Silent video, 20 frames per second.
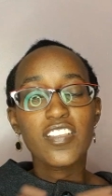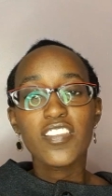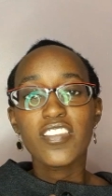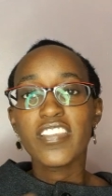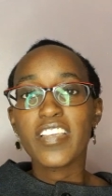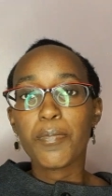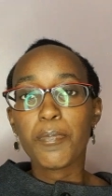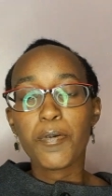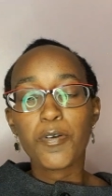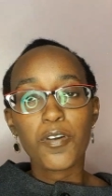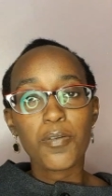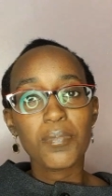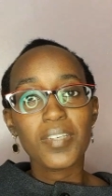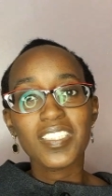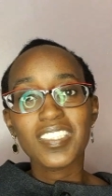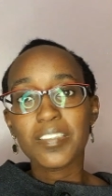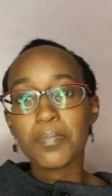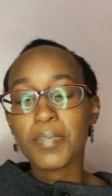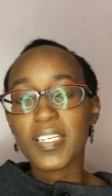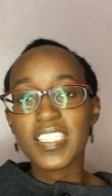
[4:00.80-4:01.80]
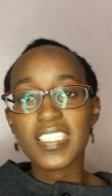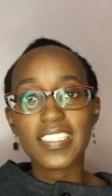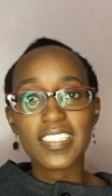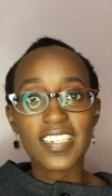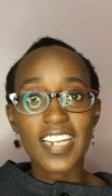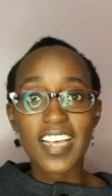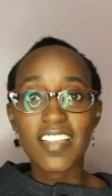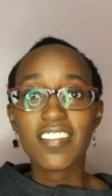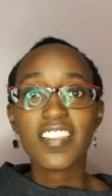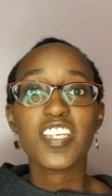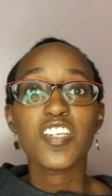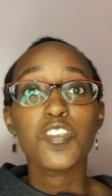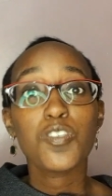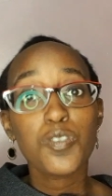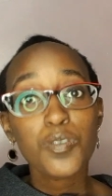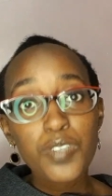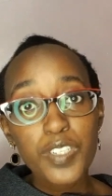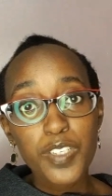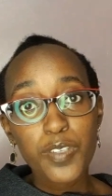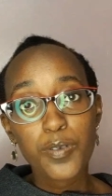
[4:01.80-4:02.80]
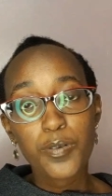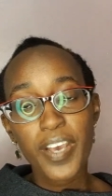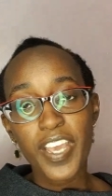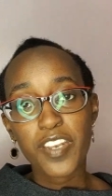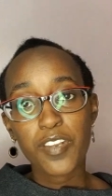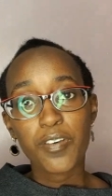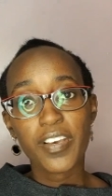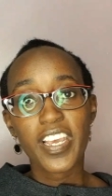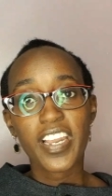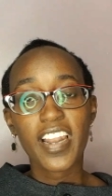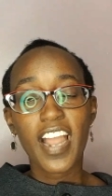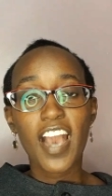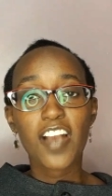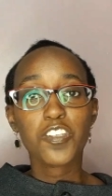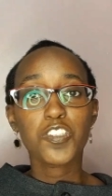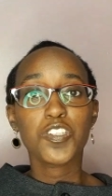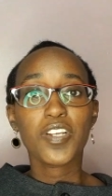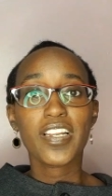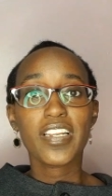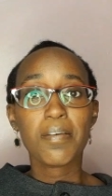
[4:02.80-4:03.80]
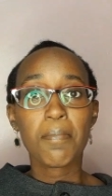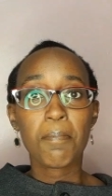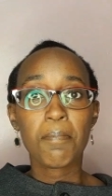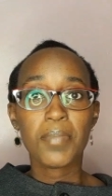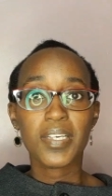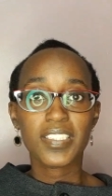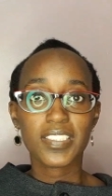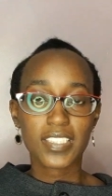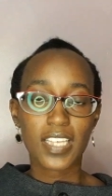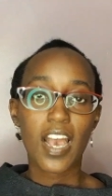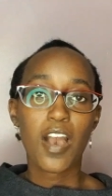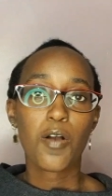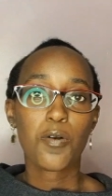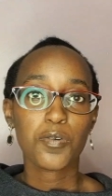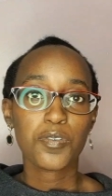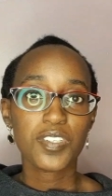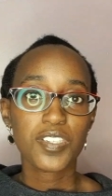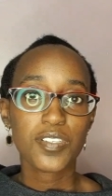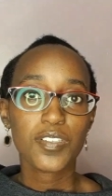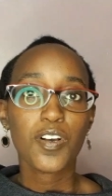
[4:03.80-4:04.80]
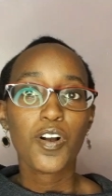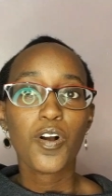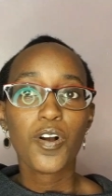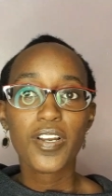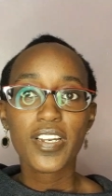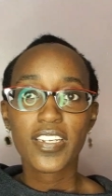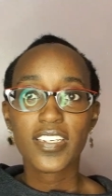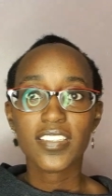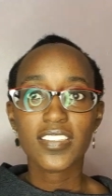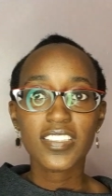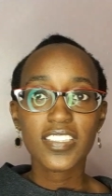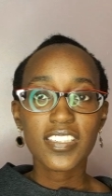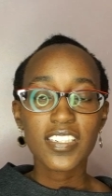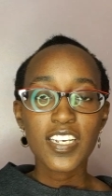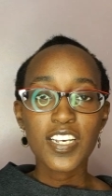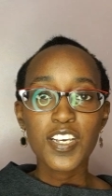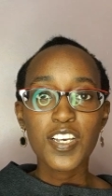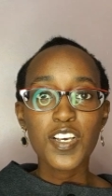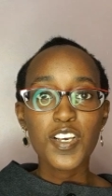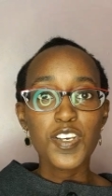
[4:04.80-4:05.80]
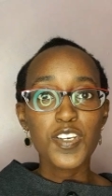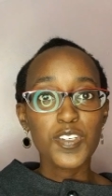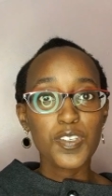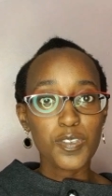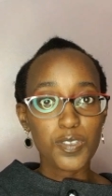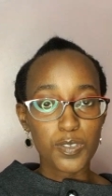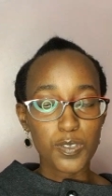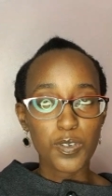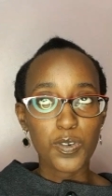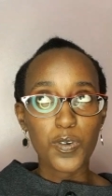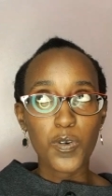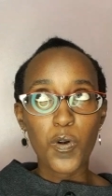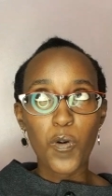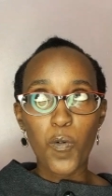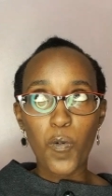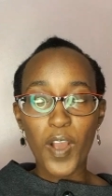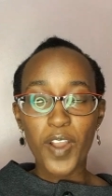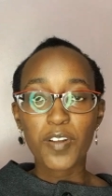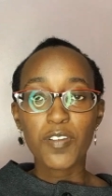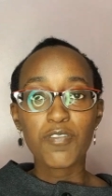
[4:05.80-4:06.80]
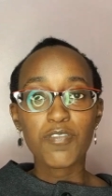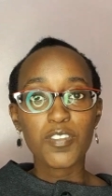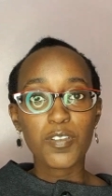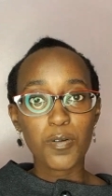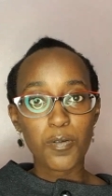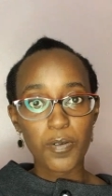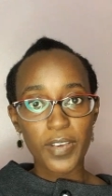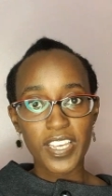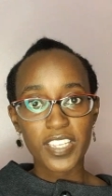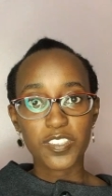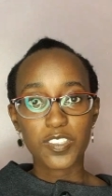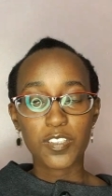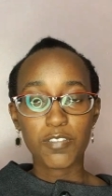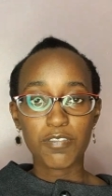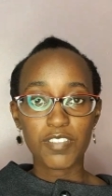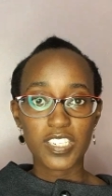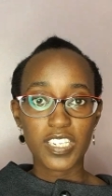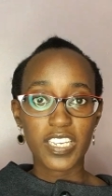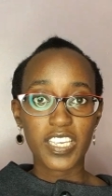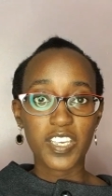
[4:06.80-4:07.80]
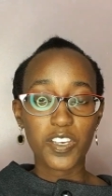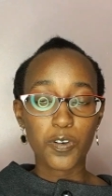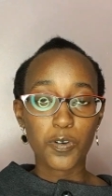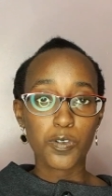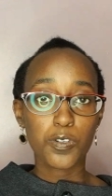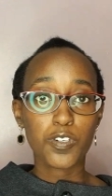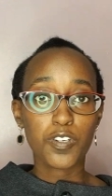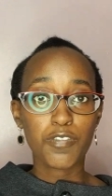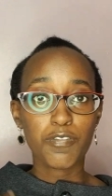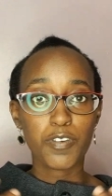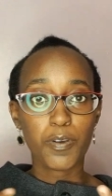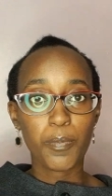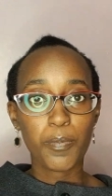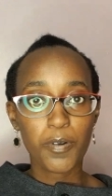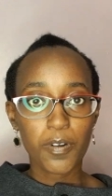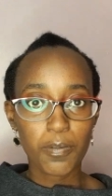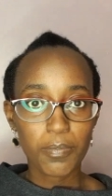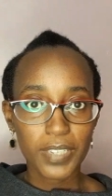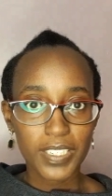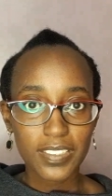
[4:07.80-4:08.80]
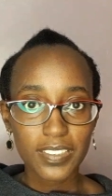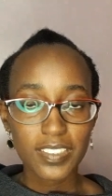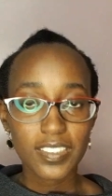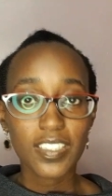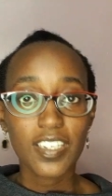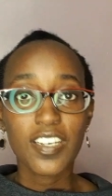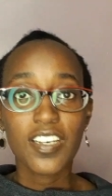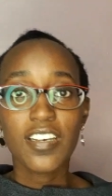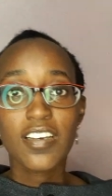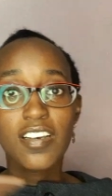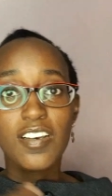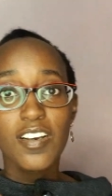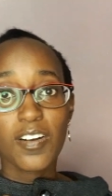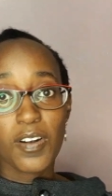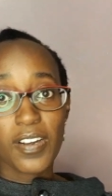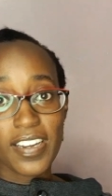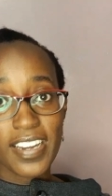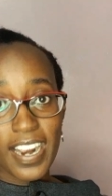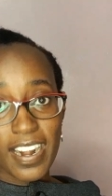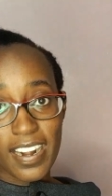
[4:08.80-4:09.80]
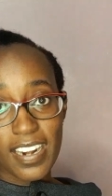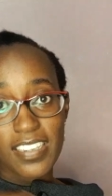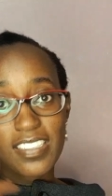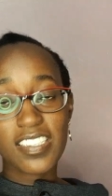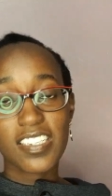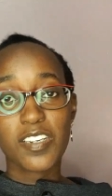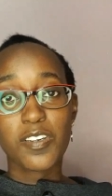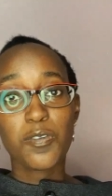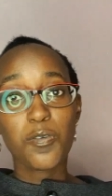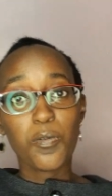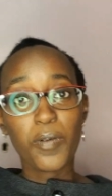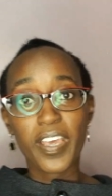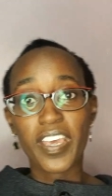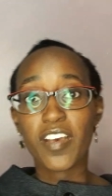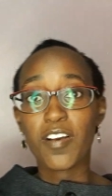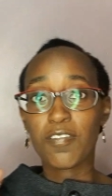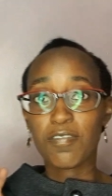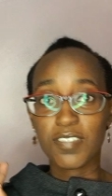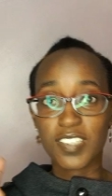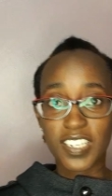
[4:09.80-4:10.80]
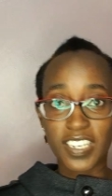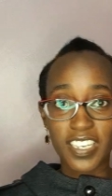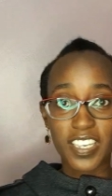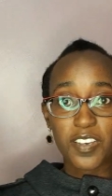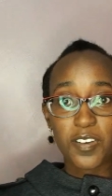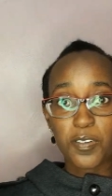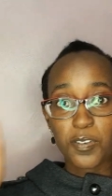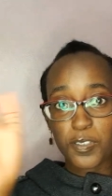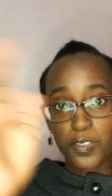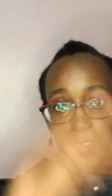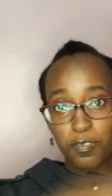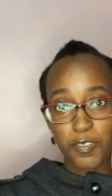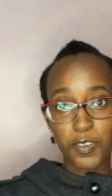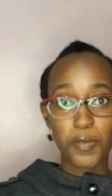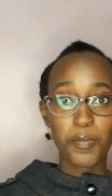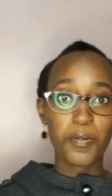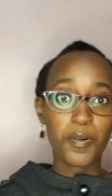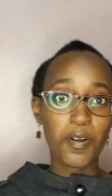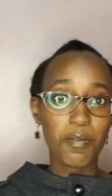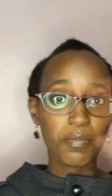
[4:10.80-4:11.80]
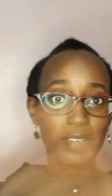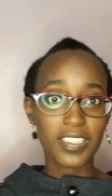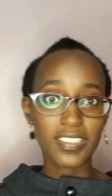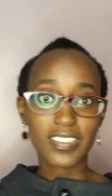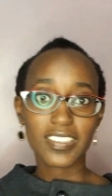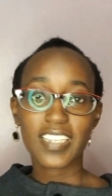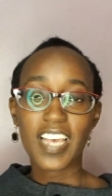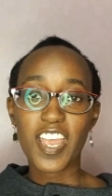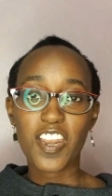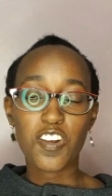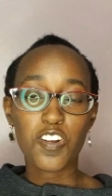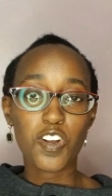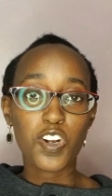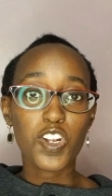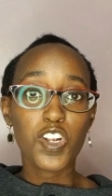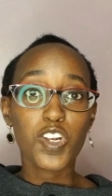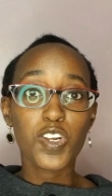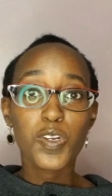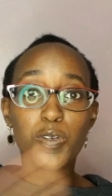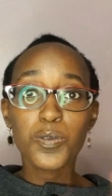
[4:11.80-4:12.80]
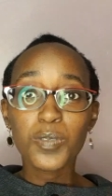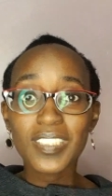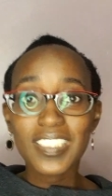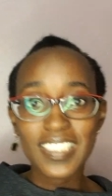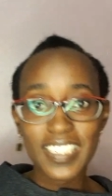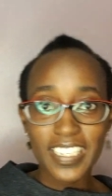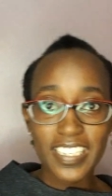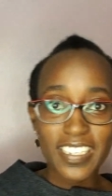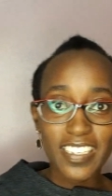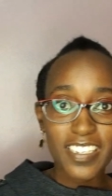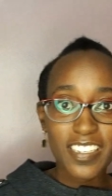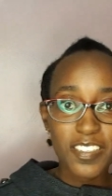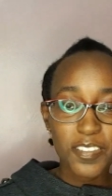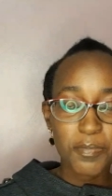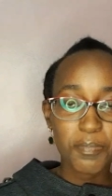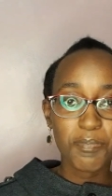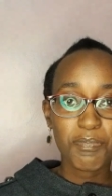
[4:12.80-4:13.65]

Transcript: The promise means nothing to you, and you can actually miss out on it. So one of the ways of taking hold of your promise, guaranteed way of taking hold of your promise and not losing